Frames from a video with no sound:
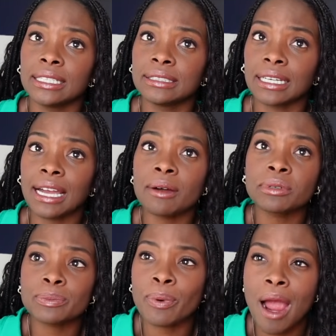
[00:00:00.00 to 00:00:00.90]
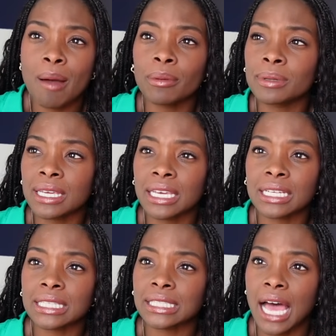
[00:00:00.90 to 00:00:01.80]
like I was probably in a
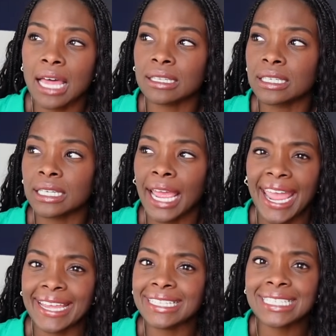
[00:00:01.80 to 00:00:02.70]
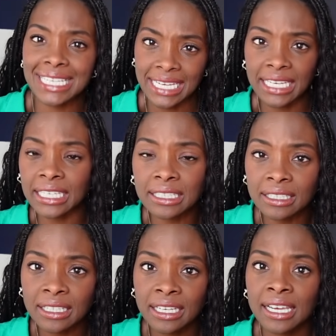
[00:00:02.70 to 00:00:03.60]
solid 8'10",
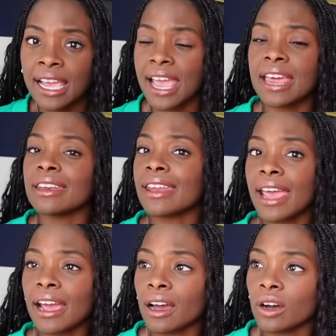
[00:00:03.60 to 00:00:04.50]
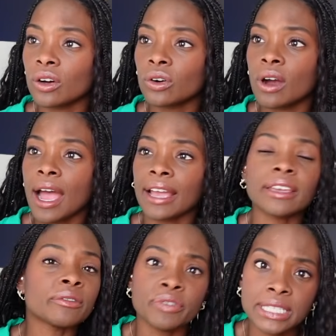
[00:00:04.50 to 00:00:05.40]
and now I
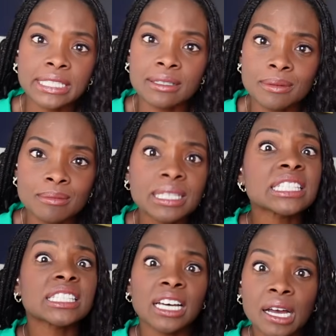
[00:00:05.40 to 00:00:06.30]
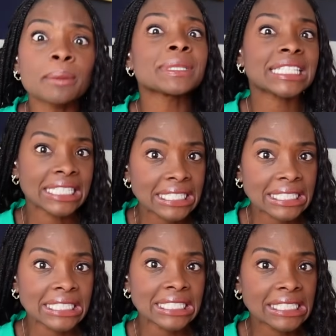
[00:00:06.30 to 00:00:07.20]
can fit some
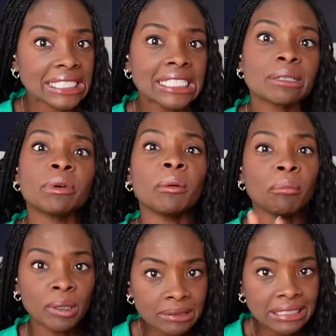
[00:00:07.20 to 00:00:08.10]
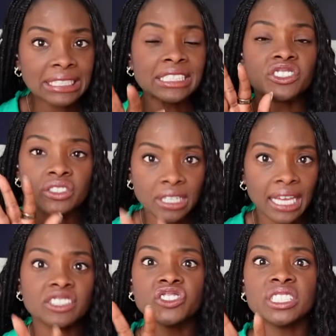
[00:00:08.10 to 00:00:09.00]
6s, but mostly
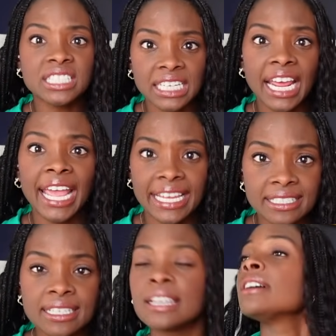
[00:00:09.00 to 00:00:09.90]
like just an 8.